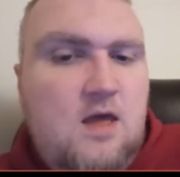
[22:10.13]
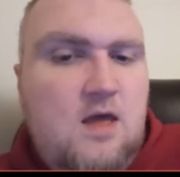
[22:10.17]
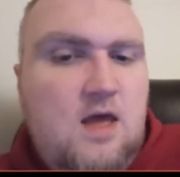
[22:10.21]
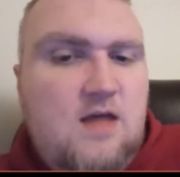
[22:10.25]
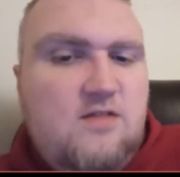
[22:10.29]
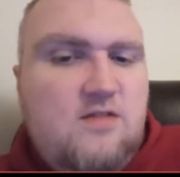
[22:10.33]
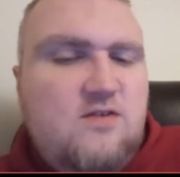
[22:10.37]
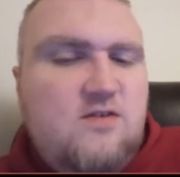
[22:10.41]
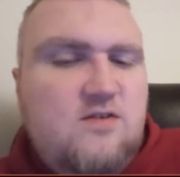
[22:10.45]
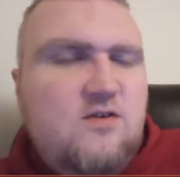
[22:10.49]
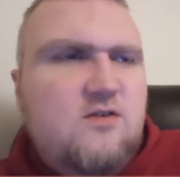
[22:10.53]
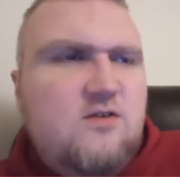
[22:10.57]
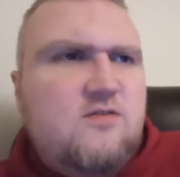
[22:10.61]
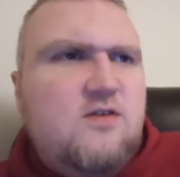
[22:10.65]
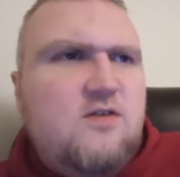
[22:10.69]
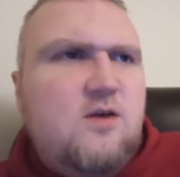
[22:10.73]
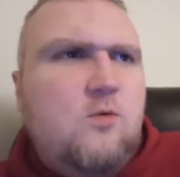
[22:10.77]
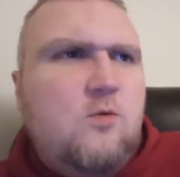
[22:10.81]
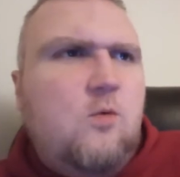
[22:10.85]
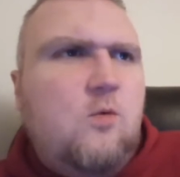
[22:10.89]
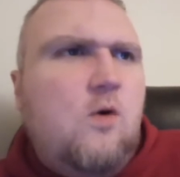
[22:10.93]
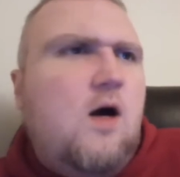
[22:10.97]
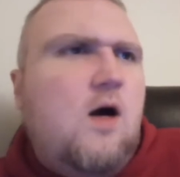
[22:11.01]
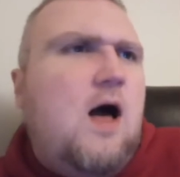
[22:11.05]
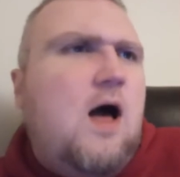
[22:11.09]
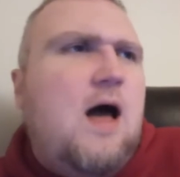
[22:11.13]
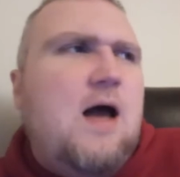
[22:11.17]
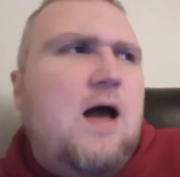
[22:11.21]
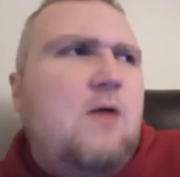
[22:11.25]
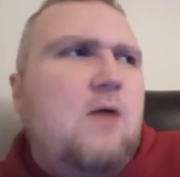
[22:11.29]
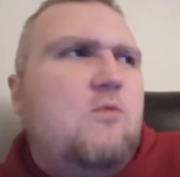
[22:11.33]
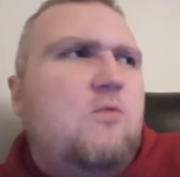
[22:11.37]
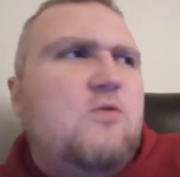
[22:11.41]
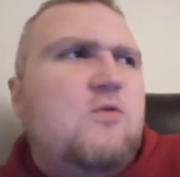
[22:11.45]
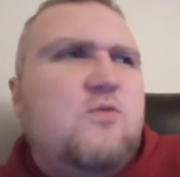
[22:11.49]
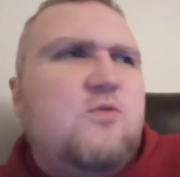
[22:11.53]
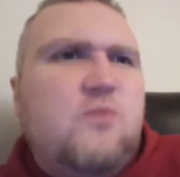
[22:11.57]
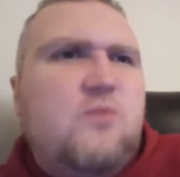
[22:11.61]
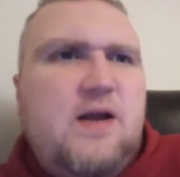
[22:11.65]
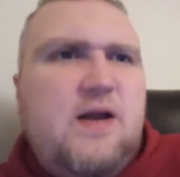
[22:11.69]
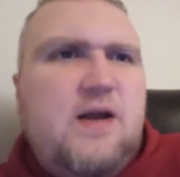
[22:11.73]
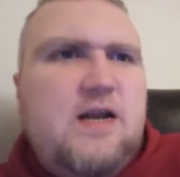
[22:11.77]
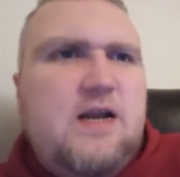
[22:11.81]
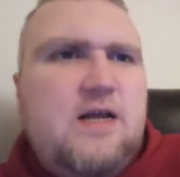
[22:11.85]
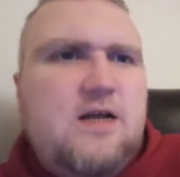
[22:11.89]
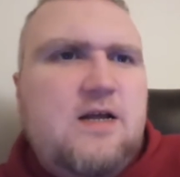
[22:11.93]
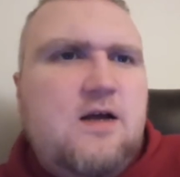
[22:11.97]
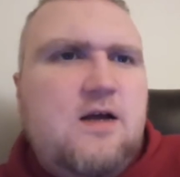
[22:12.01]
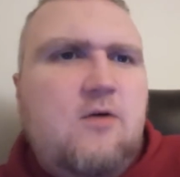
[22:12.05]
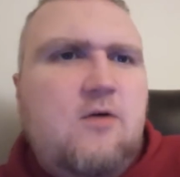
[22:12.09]
And Sarah's like, "Well, I was
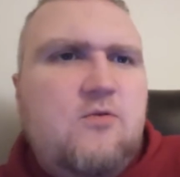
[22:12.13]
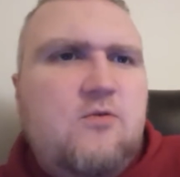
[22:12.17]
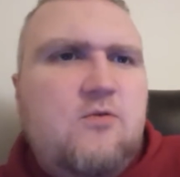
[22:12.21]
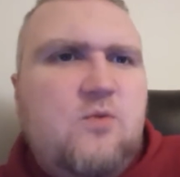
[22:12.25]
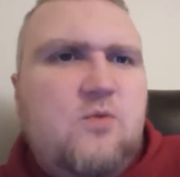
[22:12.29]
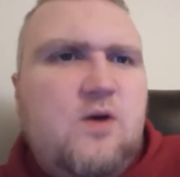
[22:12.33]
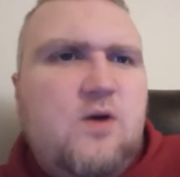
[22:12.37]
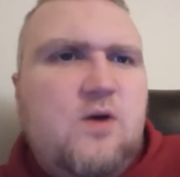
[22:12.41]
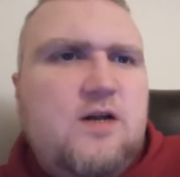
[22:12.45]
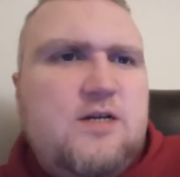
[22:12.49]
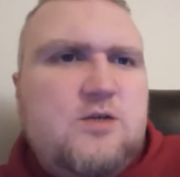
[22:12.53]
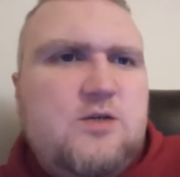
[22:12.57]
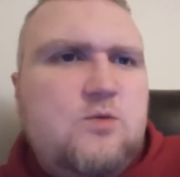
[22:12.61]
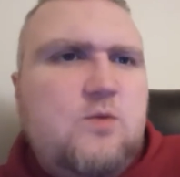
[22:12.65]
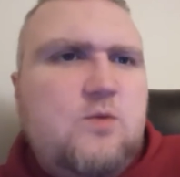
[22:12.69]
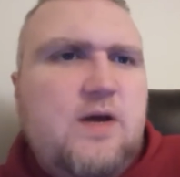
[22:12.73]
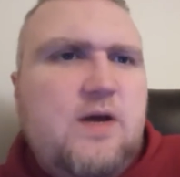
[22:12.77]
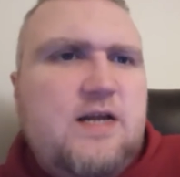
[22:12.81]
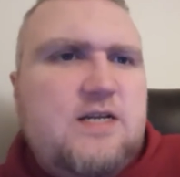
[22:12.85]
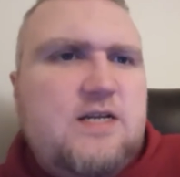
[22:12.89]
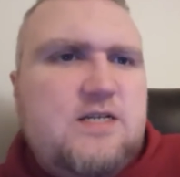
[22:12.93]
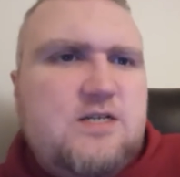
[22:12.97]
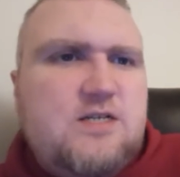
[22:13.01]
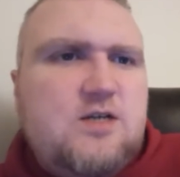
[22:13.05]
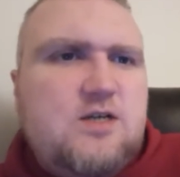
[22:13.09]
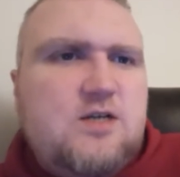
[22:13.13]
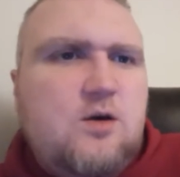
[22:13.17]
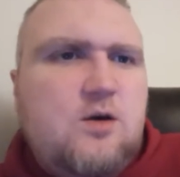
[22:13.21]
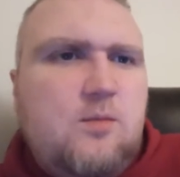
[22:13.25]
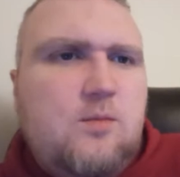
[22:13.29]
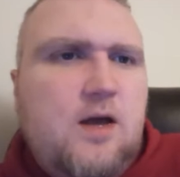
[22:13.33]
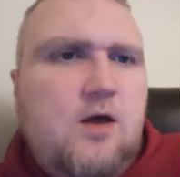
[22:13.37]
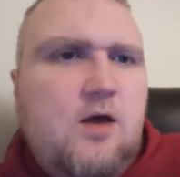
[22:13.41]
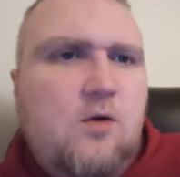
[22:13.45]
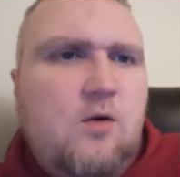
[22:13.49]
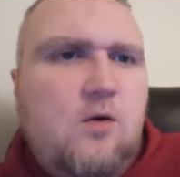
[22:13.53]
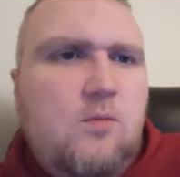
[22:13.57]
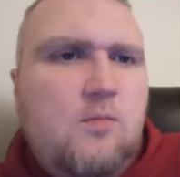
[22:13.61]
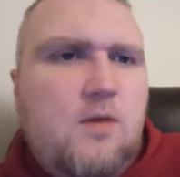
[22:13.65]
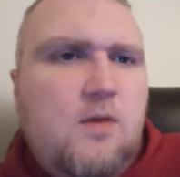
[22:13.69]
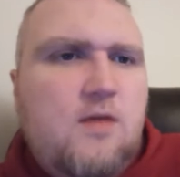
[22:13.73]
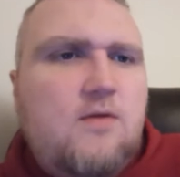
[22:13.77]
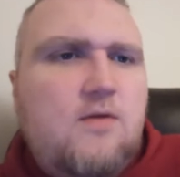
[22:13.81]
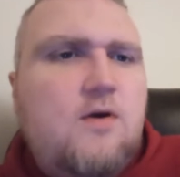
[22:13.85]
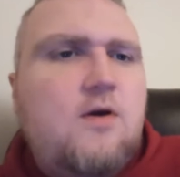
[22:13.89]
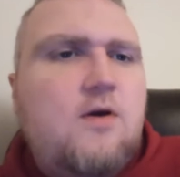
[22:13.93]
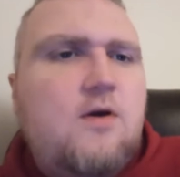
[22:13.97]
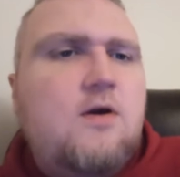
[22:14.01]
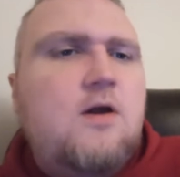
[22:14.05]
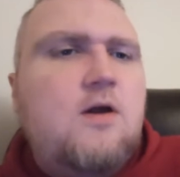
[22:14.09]
waiting. I was wanting to wait to tell my own
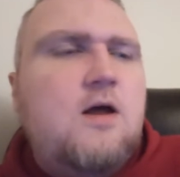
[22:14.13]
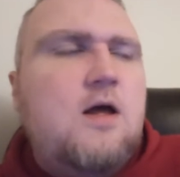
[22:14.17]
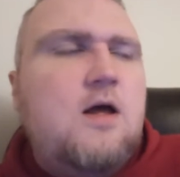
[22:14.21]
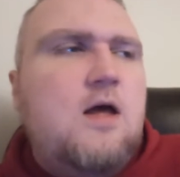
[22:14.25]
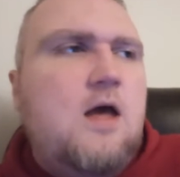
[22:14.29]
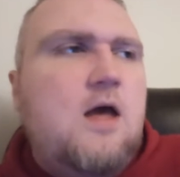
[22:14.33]
mother."